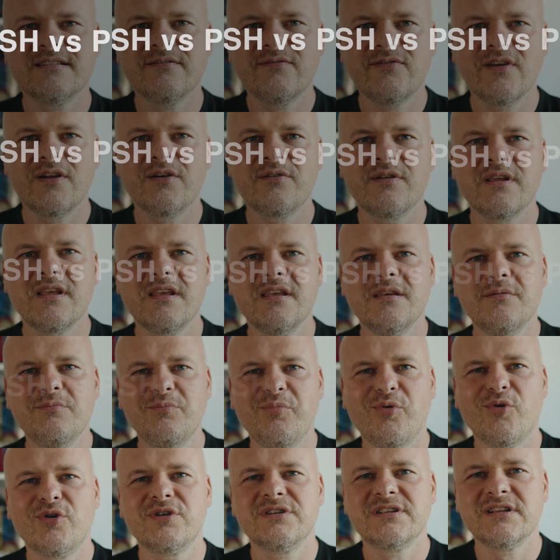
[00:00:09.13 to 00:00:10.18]
a very
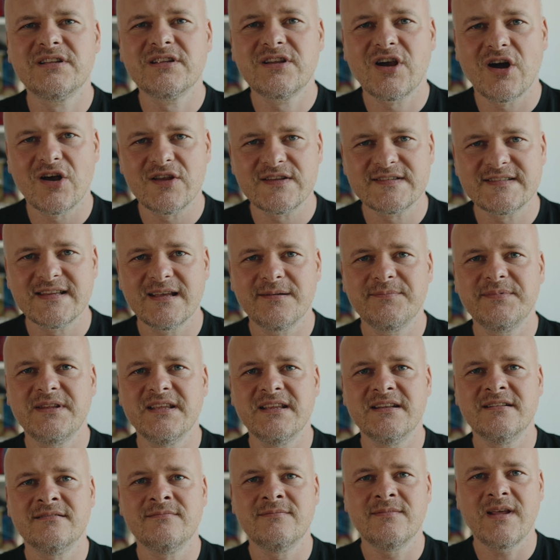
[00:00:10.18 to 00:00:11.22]
important concept
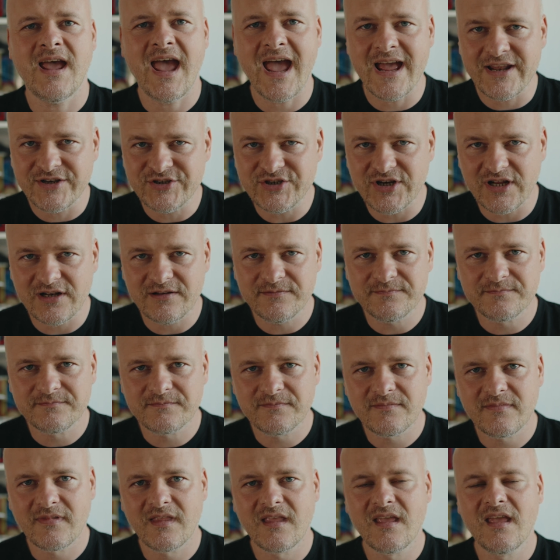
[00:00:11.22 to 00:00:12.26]
in Agile.
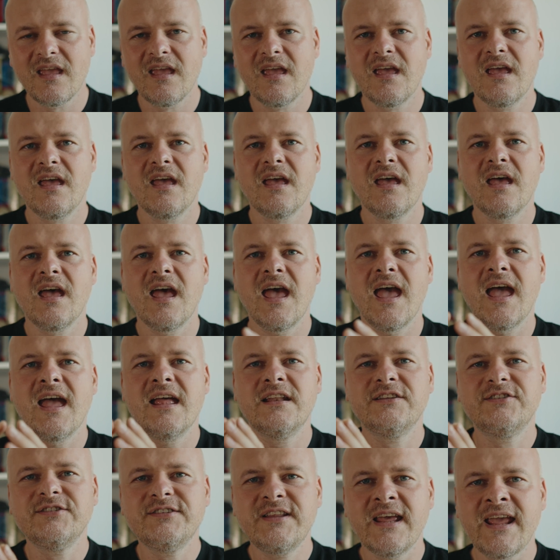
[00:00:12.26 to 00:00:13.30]

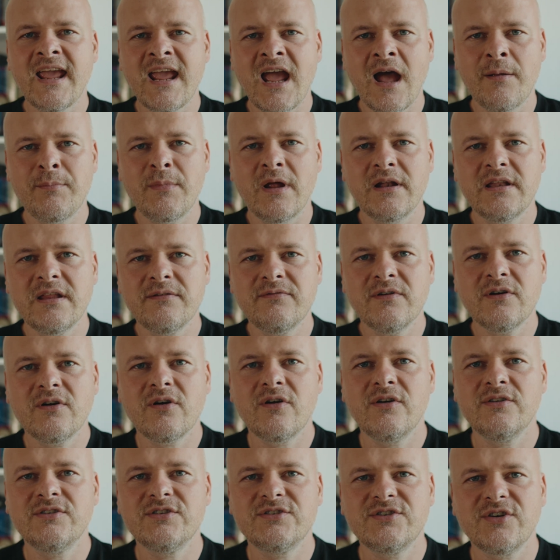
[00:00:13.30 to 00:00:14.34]
And today I'm not even
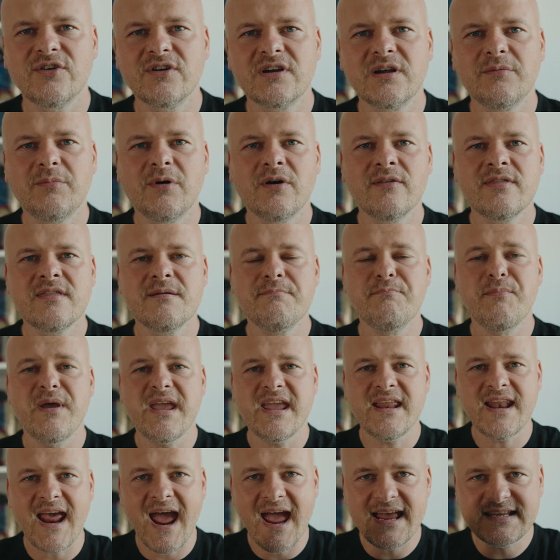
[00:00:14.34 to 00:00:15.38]
going to talk about the
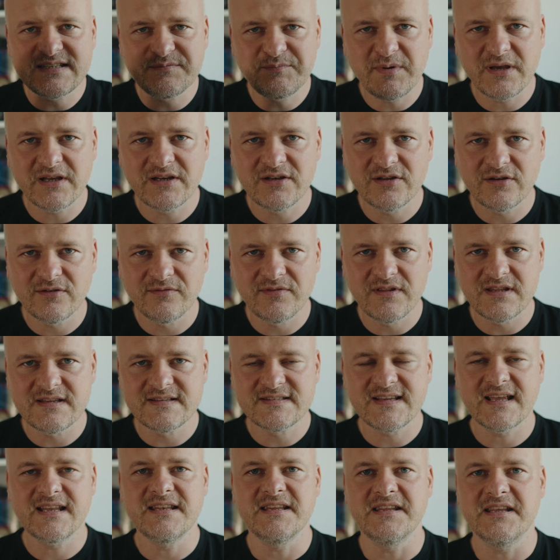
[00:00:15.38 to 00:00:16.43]
main aspect of this
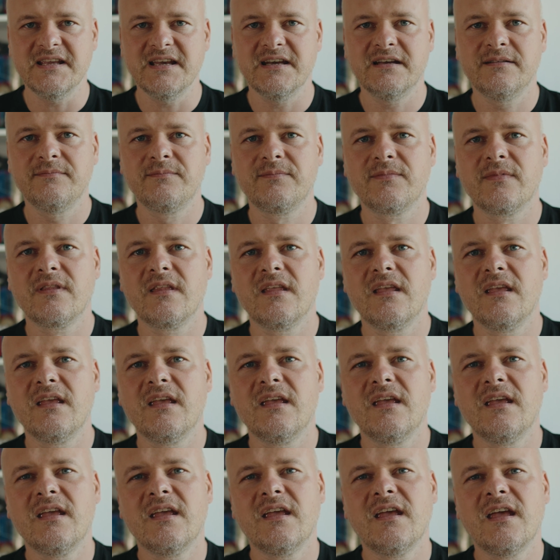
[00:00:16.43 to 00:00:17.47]
idea.
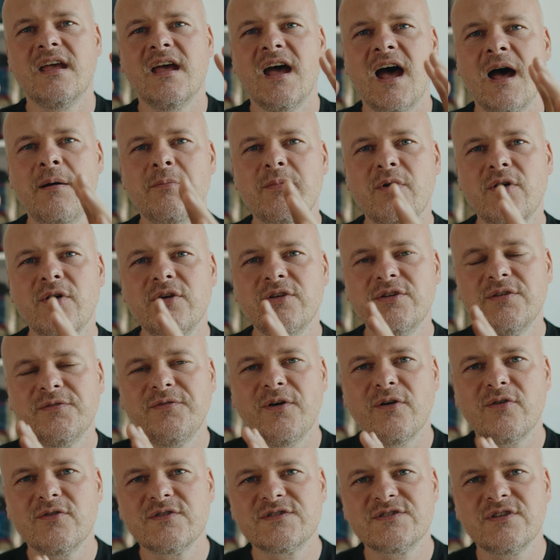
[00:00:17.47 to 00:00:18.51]
I'm going to
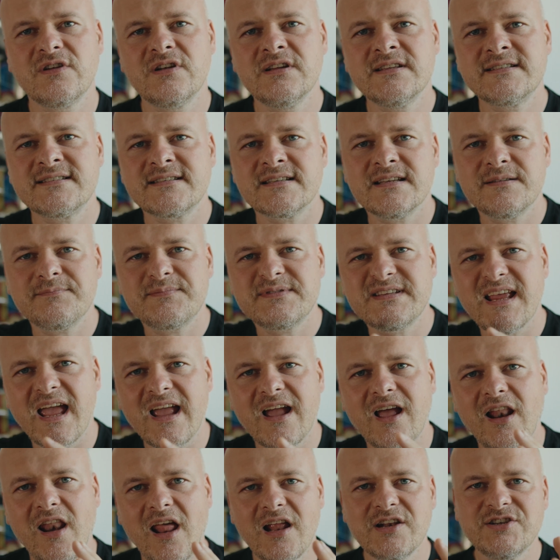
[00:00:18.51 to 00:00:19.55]
focus on its
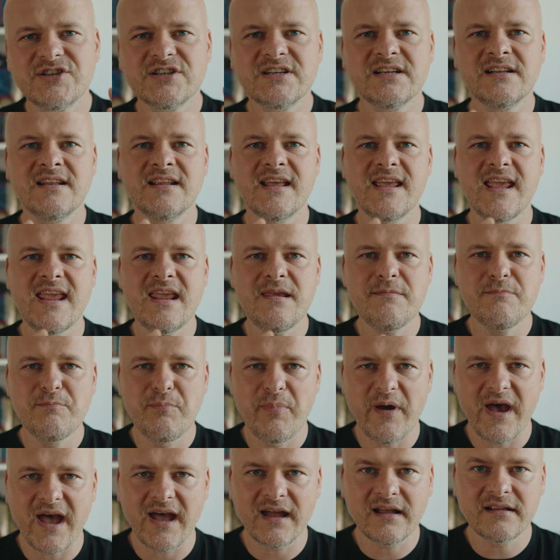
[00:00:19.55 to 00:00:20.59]
psychological
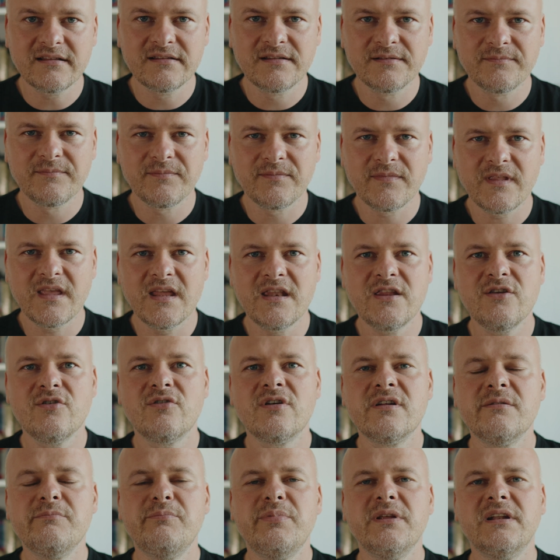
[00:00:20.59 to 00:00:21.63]
impact in your
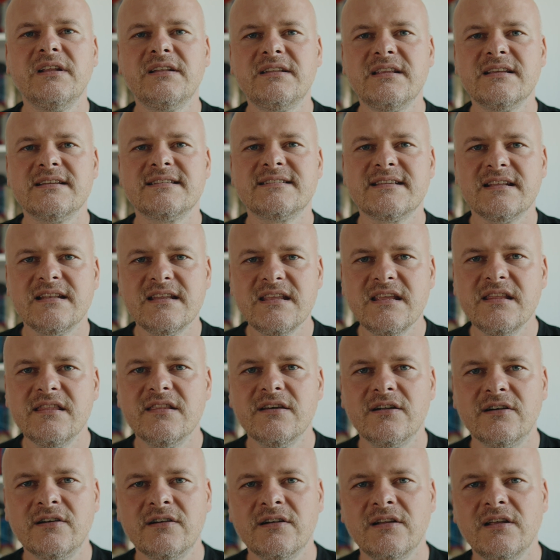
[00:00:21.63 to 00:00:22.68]
ability as a
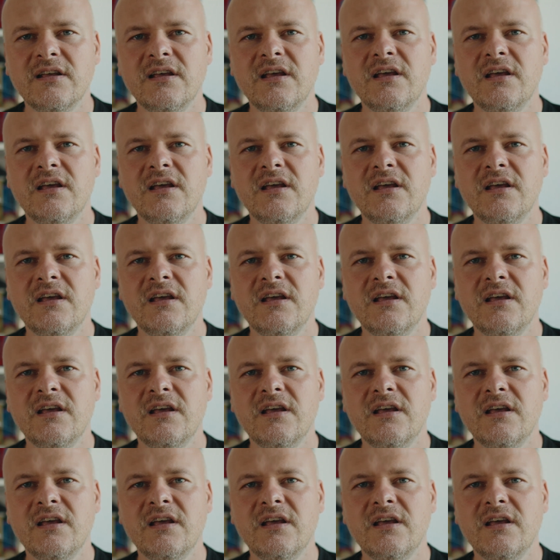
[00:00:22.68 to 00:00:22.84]
leader